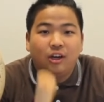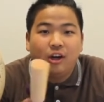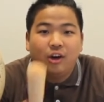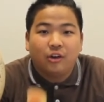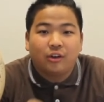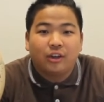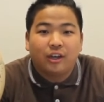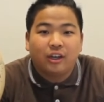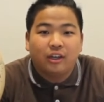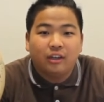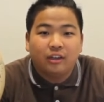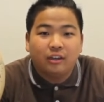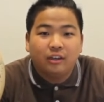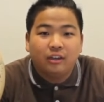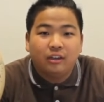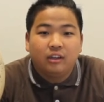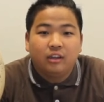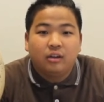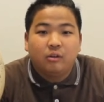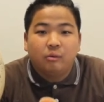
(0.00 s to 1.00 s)
Okay,
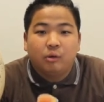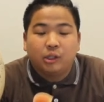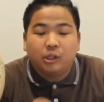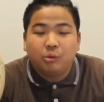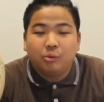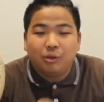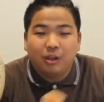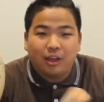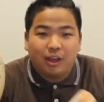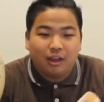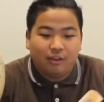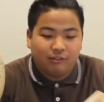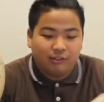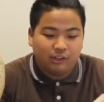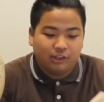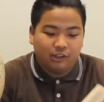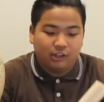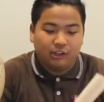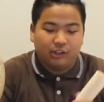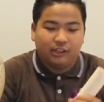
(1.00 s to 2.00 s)
what do we have
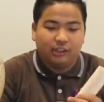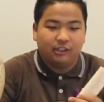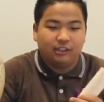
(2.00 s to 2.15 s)
here?